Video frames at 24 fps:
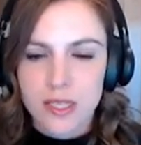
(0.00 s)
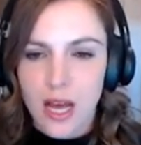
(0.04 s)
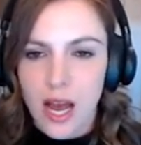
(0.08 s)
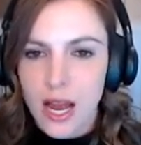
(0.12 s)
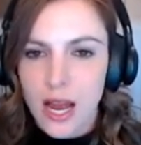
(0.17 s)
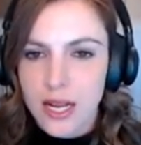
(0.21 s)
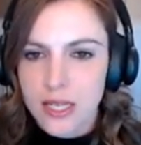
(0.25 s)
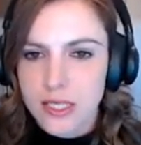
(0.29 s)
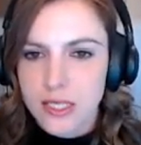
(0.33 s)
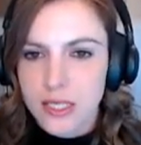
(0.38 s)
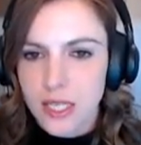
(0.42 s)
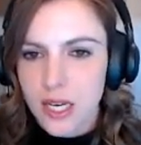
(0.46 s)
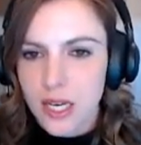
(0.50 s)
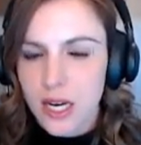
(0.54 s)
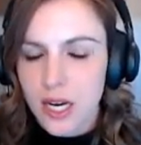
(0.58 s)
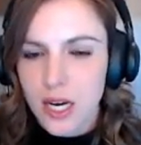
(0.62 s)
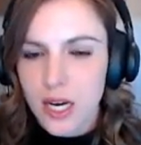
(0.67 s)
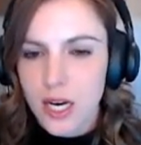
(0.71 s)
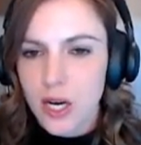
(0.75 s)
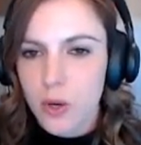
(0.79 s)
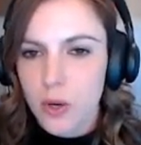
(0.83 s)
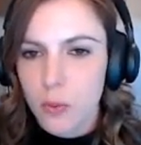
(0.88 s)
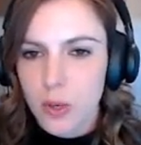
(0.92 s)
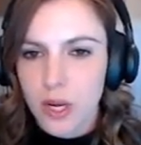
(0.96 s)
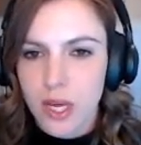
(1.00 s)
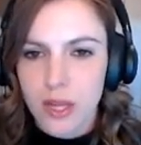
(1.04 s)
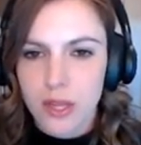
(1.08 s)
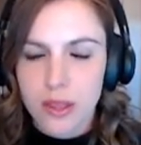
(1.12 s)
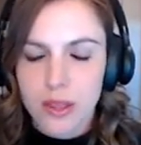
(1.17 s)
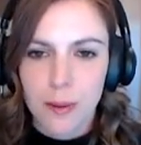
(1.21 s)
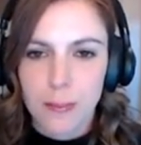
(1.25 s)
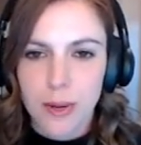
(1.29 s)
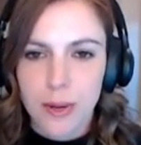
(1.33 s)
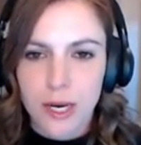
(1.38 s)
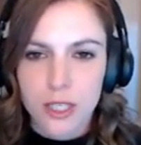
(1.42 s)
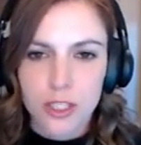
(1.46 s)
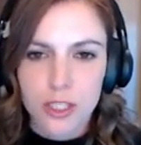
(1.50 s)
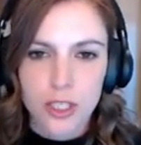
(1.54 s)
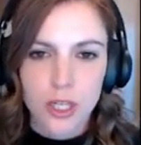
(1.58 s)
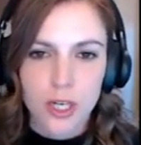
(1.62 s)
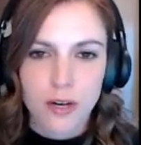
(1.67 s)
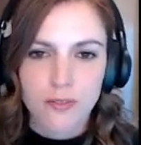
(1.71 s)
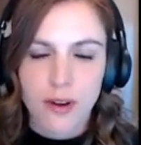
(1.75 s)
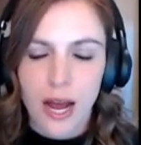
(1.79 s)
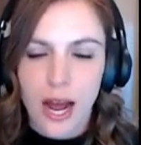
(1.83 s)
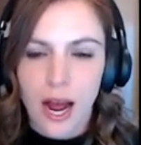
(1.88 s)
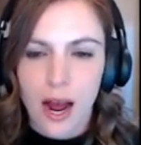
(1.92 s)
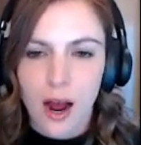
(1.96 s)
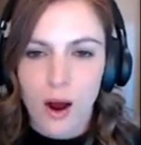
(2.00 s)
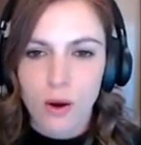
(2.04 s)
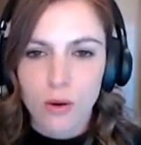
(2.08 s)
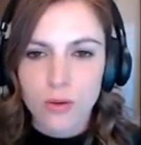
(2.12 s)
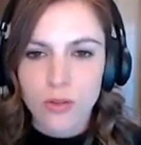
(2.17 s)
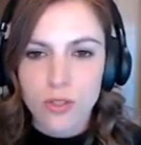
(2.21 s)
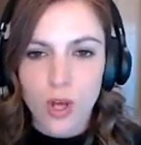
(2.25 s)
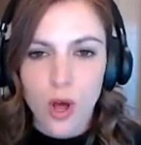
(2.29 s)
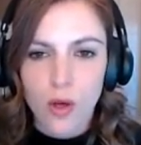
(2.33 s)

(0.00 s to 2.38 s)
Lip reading: idea with a picture of a house,